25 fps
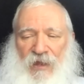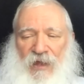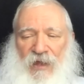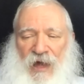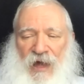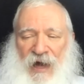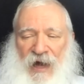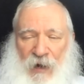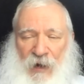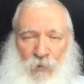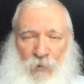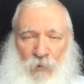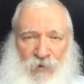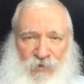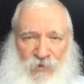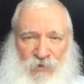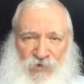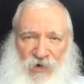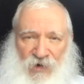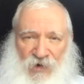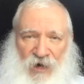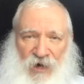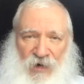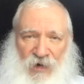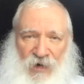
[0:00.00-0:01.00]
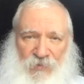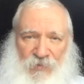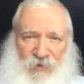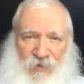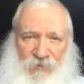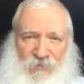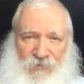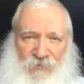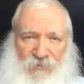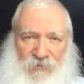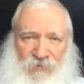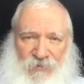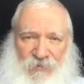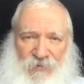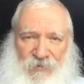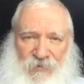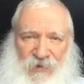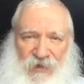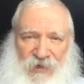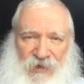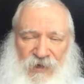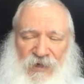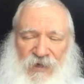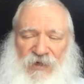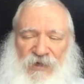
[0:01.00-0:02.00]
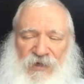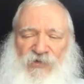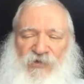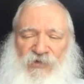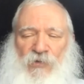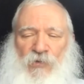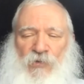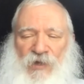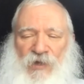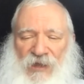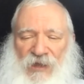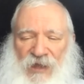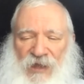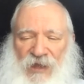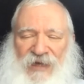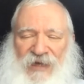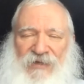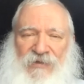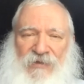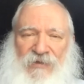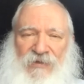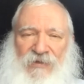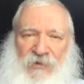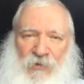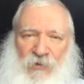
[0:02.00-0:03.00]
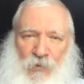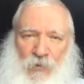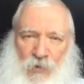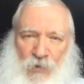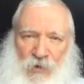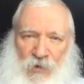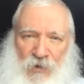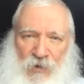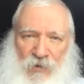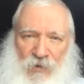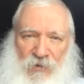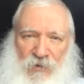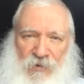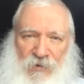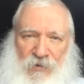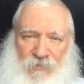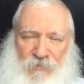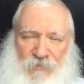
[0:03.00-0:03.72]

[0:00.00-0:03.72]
Our job is to enlighten the world,